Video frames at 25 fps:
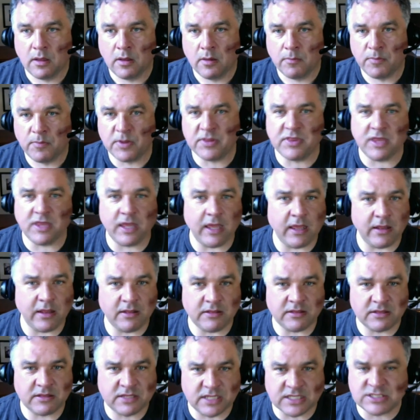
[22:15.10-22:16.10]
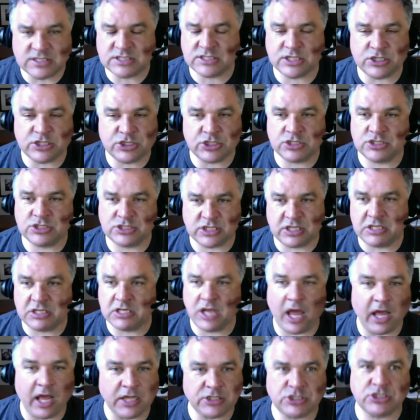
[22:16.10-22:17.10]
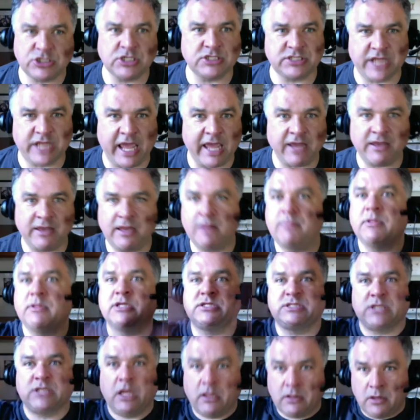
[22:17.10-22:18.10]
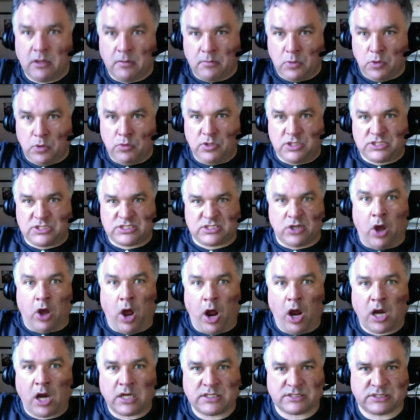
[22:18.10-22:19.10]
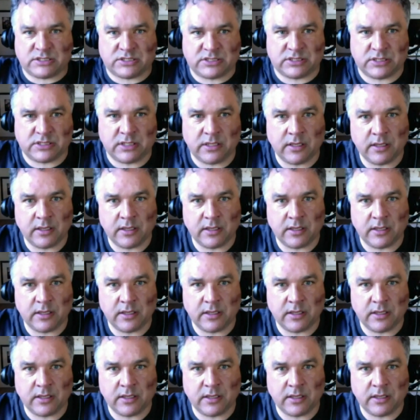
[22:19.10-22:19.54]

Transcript: But the decision to not just hand in the sun, the moon, the stars